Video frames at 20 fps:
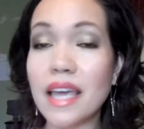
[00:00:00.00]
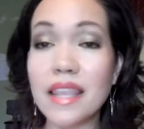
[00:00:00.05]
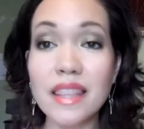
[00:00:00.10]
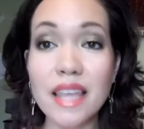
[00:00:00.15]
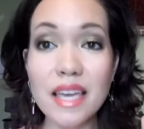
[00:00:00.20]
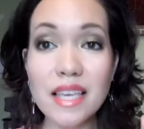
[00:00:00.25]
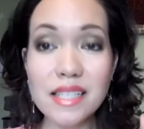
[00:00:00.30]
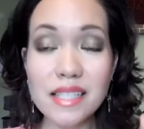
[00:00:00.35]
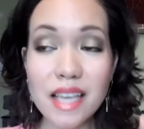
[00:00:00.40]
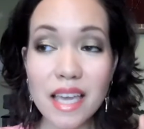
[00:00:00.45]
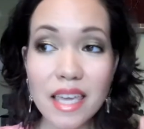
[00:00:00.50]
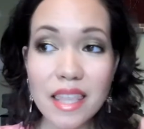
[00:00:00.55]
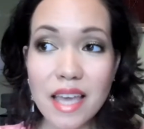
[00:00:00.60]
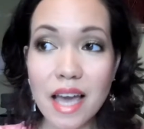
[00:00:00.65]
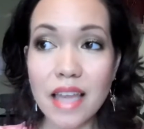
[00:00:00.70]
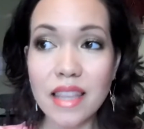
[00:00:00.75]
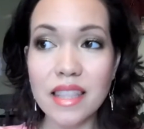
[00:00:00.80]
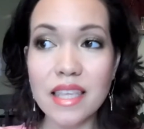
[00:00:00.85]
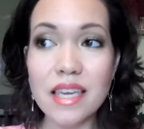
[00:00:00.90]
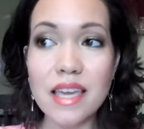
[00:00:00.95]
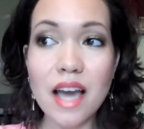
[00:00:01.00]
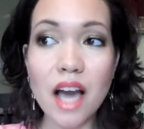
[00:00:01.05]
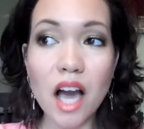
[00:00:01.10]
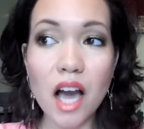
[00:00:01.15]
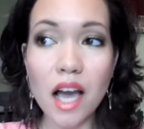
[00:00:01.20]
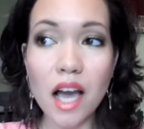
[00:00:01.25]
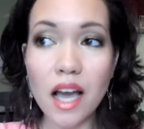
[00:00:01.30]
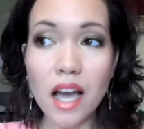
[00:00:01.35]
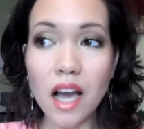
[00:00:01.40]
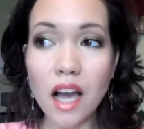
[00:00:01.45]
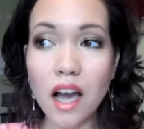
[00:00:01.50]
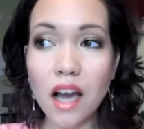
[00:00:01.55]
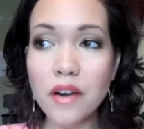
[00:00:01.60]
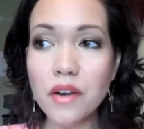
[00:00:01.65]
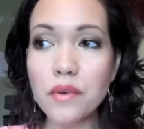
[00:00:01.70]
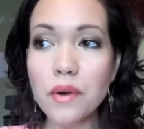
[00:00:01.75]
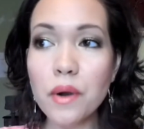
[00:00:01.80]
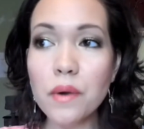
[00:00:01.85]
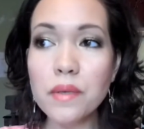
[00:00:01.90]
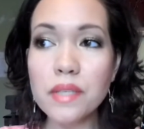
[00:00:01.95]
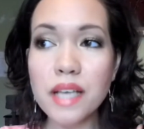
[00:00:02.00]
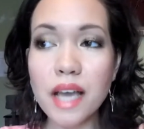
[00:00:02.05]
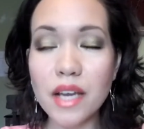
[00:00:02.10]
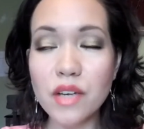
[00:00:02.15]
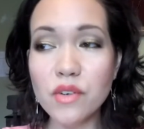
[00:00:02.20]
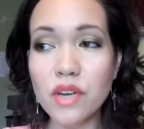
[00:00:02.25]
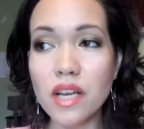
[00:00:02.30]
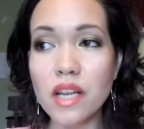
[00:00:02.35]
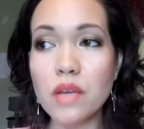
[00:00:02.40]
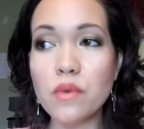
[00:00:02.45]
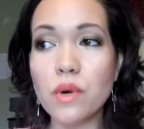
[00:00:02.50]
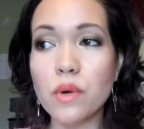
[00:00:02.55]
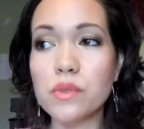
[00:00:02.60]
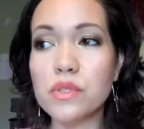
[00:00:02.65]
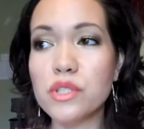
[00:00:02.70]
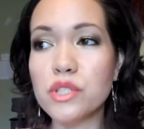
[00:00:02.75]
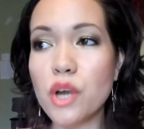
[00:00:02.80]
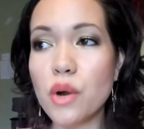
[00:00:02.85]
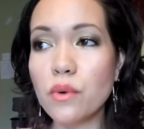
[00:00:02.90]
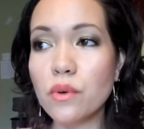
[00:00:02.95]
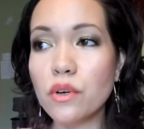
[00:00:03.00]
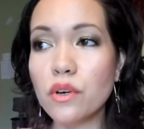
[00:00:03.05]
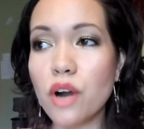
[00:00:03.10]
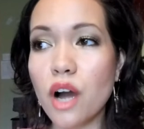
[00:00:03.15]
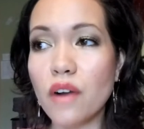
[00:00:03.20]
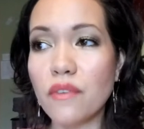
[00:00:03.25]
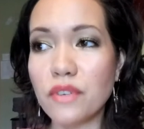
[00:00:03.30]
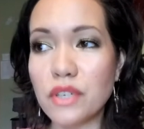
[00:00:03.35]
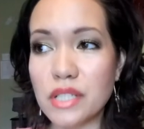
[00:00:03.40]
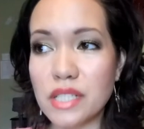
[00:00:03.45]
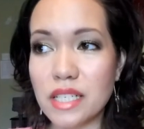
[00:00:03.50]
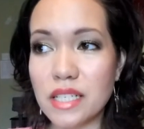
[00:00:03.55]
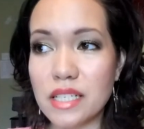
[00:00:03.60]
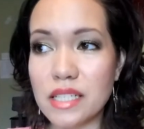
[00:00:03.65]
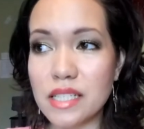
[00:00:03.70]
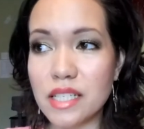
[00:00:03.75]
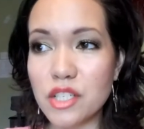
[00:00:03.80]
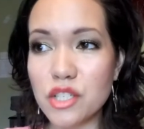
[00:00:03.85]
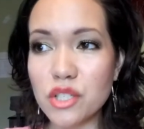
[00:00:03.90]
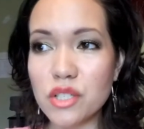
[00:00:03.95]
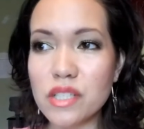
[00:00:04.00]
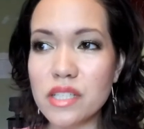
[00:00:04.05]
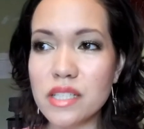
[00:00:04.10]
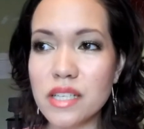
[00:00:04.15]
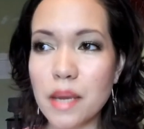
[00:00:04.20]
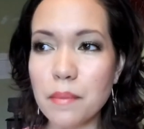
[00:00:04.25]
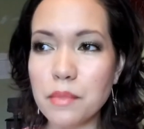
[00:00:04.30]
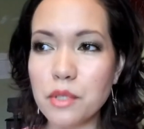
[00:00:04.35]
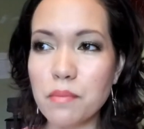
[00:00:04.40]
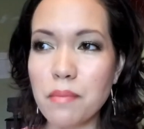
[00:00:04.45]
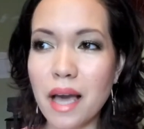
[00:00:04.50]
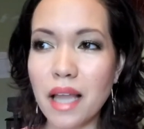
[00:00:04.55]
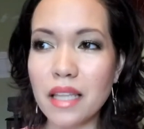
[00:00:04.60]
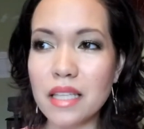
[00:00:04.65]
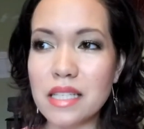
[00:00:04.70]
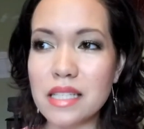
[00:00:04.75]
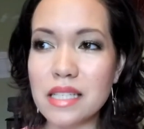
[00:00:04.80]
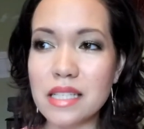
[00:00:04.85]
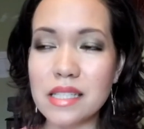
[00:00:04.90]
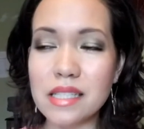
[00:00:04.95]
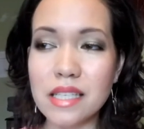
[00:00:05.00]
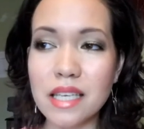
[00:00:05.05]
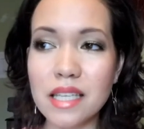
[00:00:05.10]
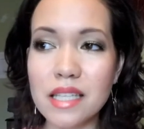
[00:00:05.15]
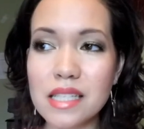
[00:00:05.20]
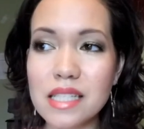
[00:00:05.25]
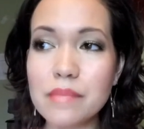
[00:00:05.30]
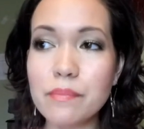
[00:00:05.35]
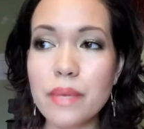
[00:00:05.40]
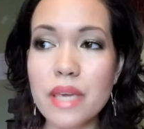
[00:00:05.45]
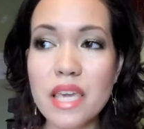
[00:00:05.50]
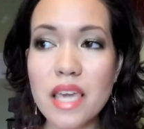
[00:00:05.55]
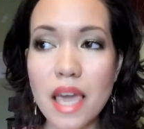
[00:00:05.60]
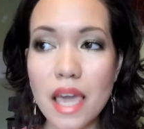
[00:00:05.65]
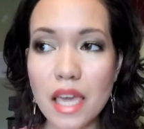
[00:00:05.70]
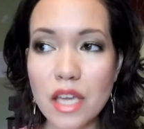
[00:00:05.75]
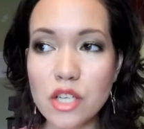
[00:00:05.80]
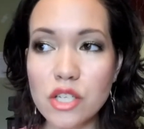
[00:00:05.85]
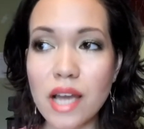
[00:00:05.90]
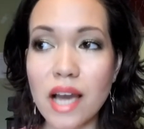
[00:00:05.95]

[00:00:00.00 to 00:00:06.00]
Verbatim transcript: And they say that the Anarose Hydrating Rose Toner offers an essential step to balance the skin's pH